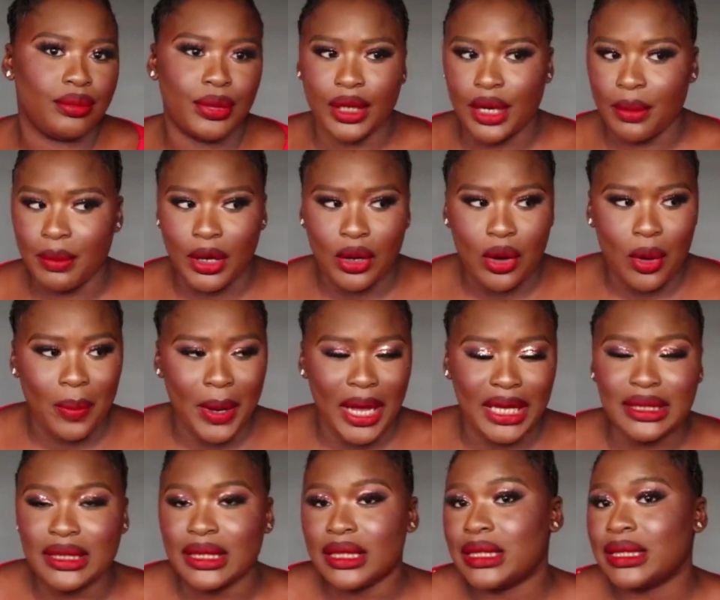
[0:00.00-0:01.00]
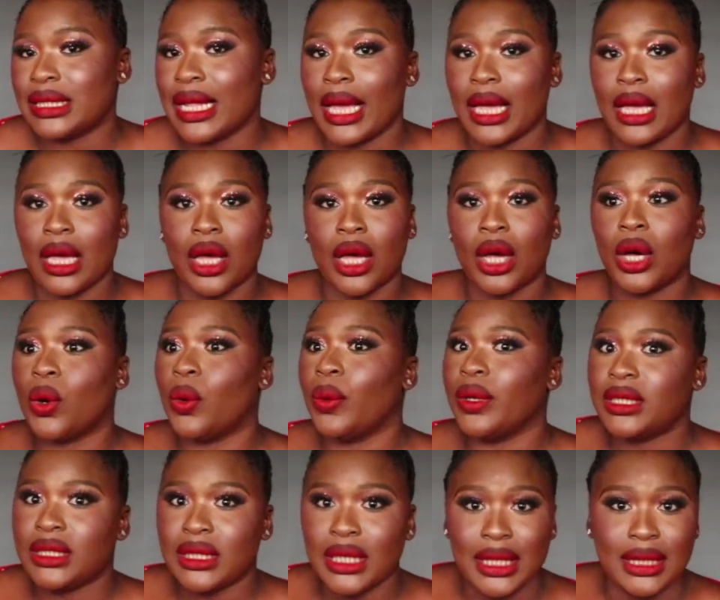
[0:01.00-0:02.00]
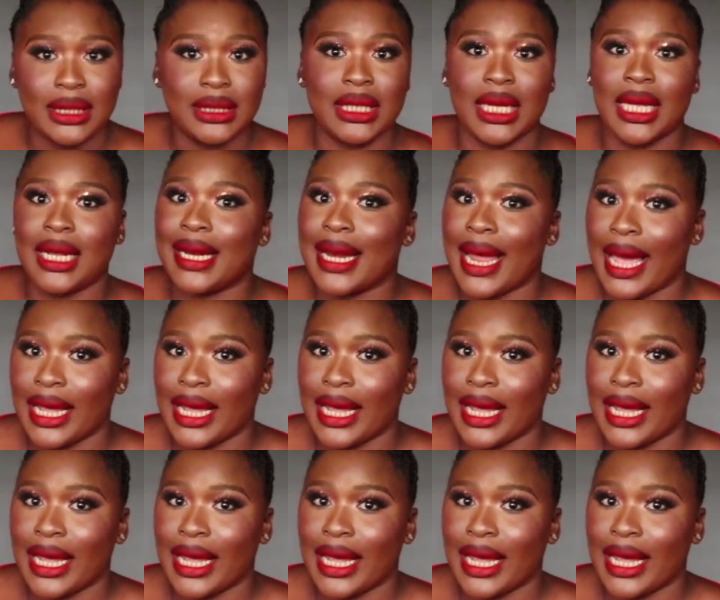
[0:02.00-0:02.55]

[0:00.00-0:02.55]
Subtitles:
being a makeup artist, like quit it in